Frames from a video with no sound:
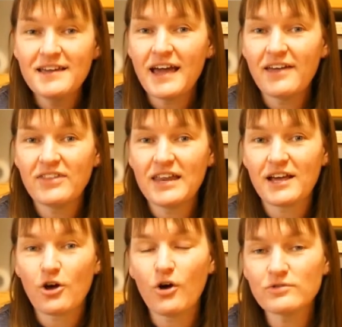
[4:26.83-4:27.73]
and then
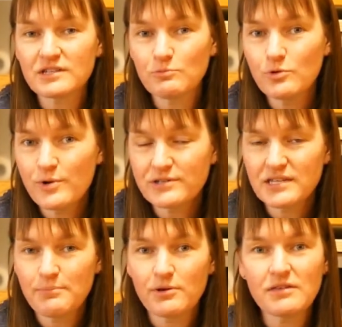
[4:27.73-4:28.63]
at Coles and Woolworths,
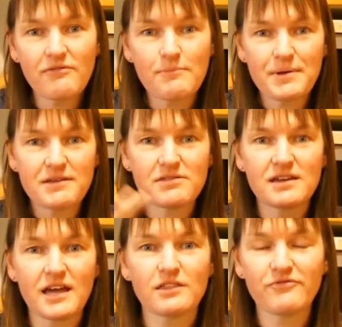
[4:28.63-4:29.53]
they both have a big
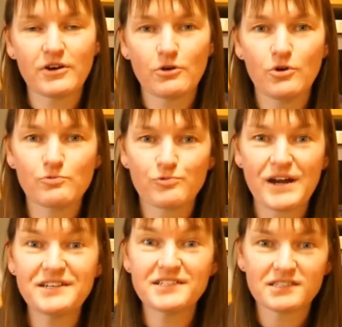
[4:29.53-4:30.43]
thing out the front called
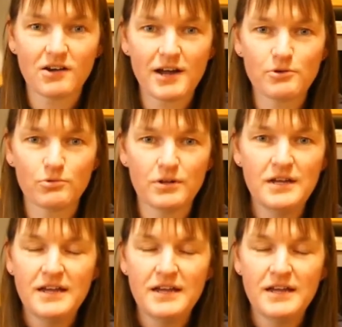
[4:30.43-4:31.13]
Red Cycle,